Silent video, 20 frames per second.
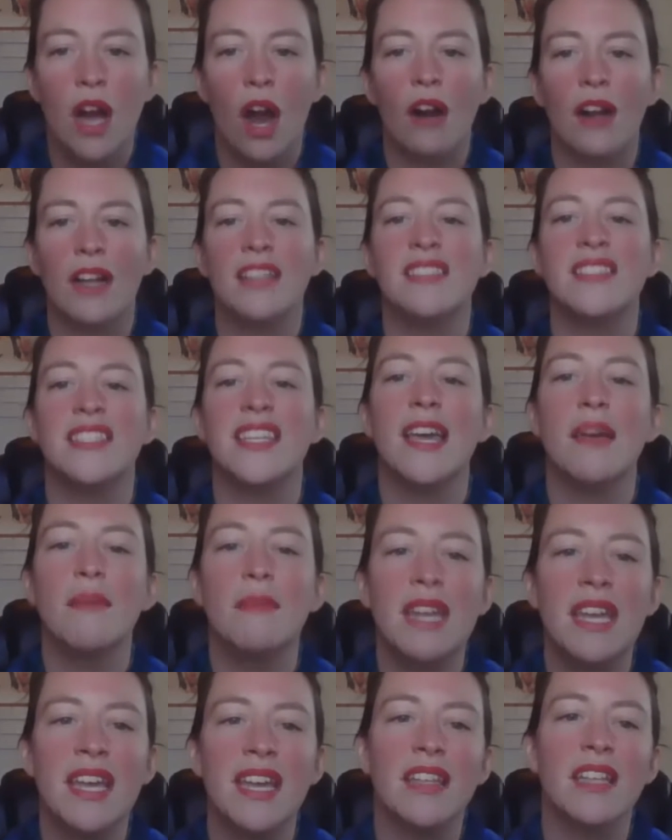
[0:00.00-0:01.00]
are
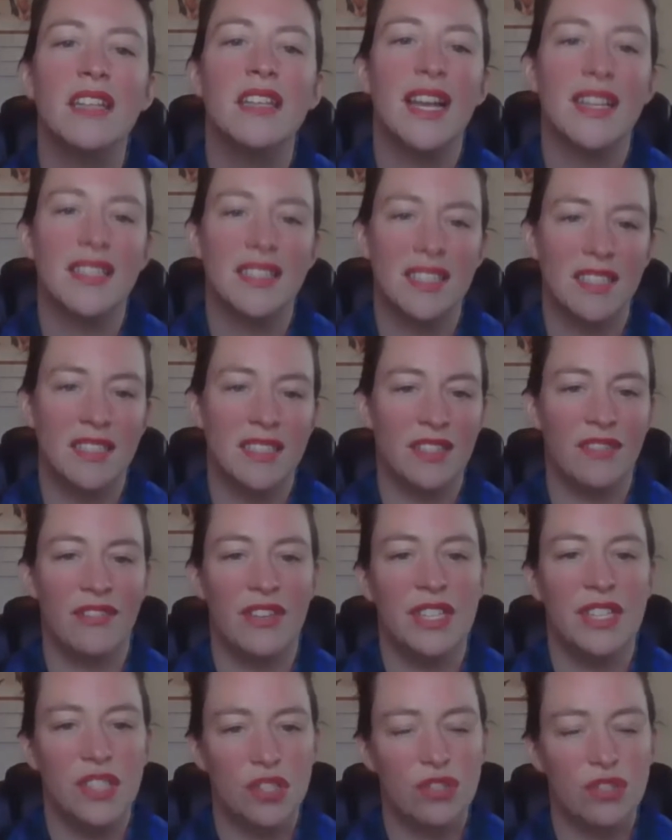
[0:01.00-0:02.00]
examining the lessons of
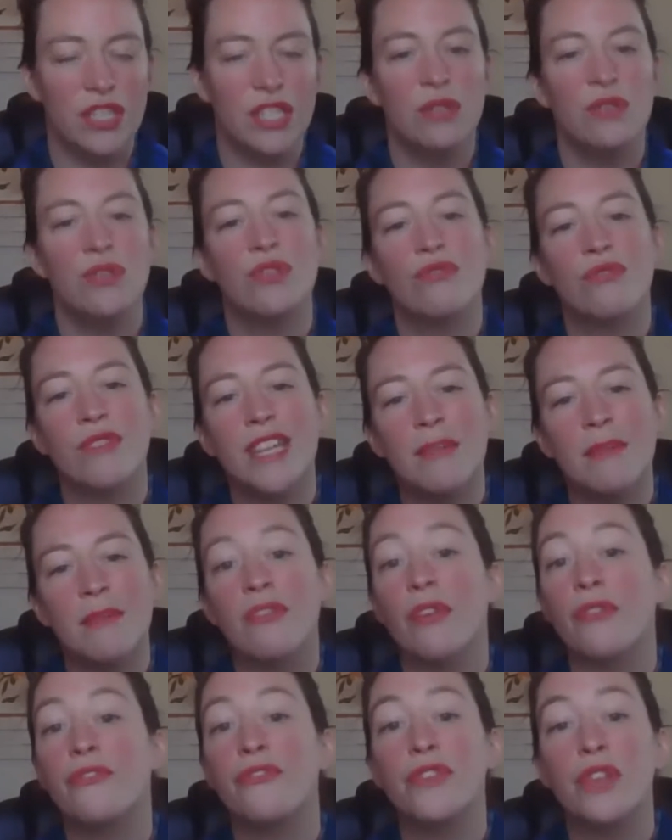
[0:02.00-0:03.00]
history to dream
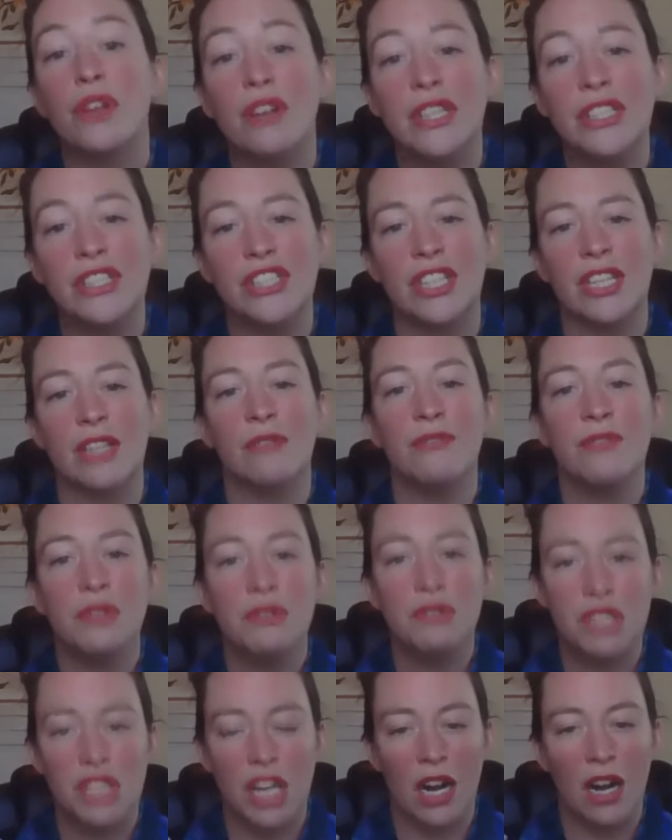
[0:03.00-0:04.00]
of a flourishing
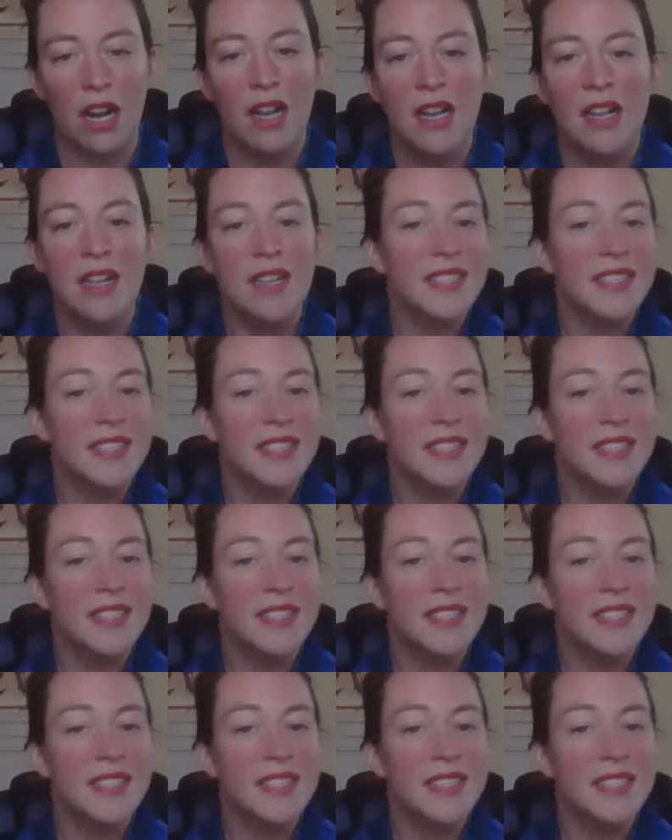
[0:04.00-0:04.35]
future,